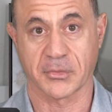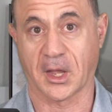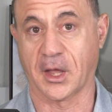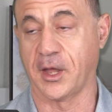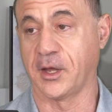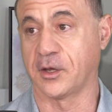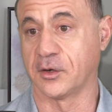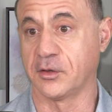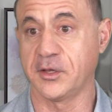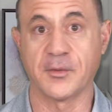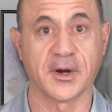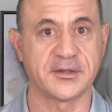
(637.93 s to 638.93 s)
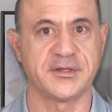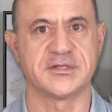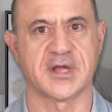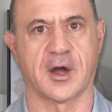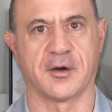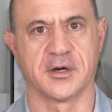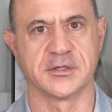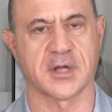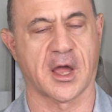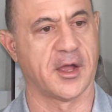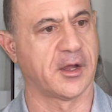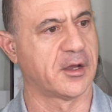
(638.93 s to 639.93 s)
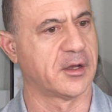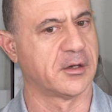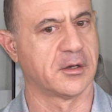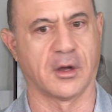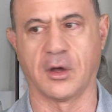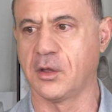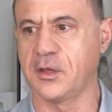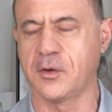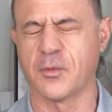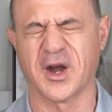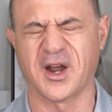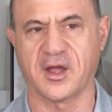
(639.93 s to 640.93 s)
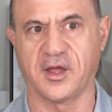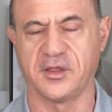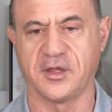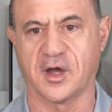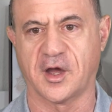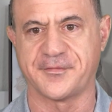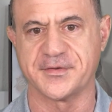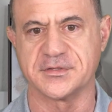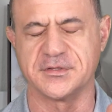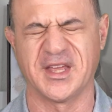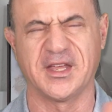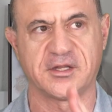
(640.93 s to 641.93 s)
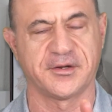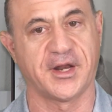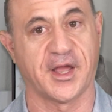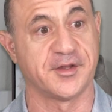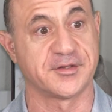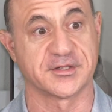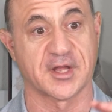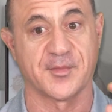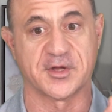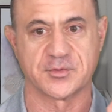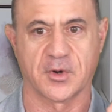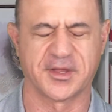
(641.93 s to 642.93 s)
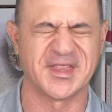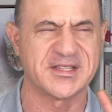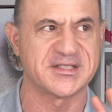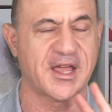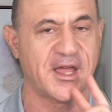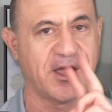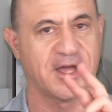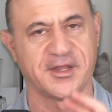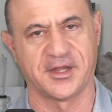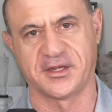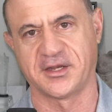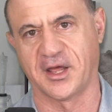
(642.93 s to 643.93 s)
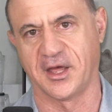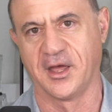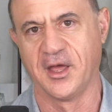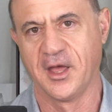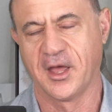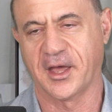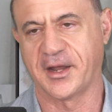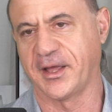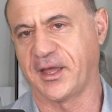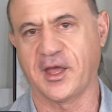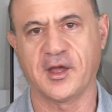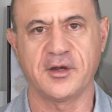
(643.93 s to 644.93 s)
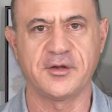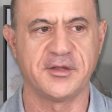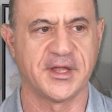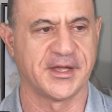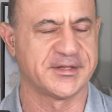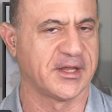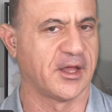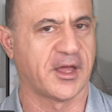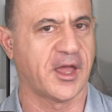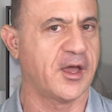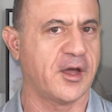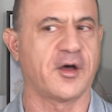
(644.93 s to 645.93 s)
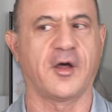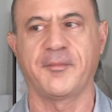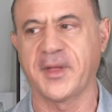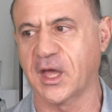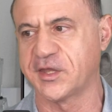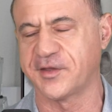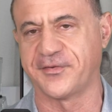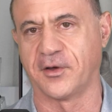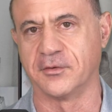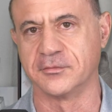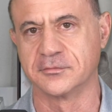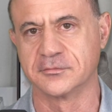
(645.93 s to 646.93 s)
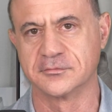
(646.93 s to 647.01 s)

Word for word: I can only work these hours. I can only work in the office these three days because I must work this day and this day. And I can't do this. And you can't call me on the phone.